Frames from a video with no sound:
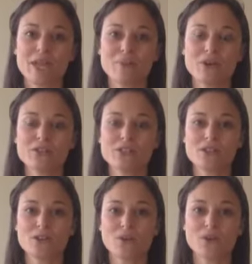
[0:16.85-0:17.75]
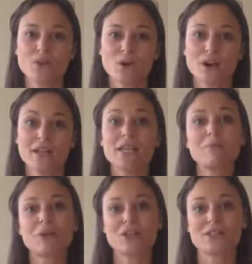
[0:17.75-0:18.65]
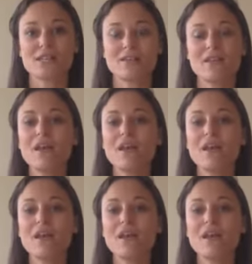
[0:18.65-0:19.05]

papers to go to court in person.